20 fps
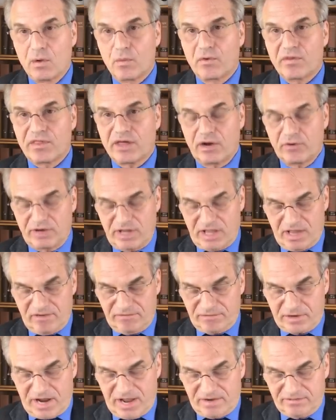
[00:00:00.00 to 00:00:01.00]
Without
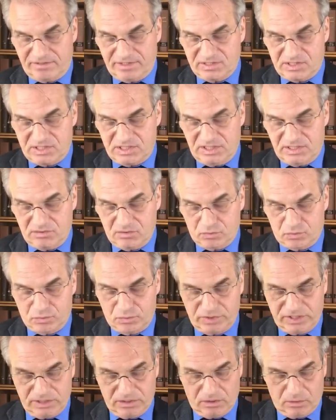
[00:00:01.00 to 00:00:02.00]
ever having seen the
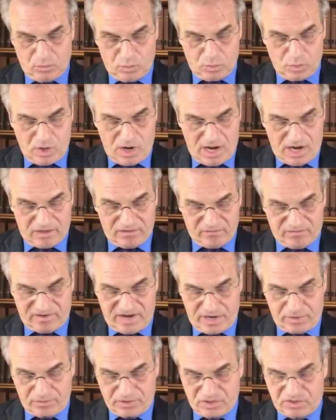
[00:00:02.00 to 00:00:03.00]
real Wuhan
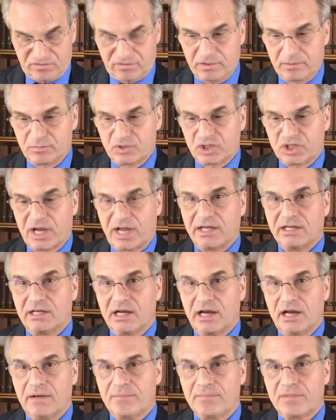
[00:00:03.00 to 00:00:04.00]
virus from
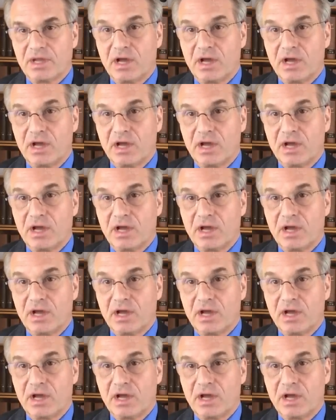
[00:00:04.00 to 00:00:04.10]
China,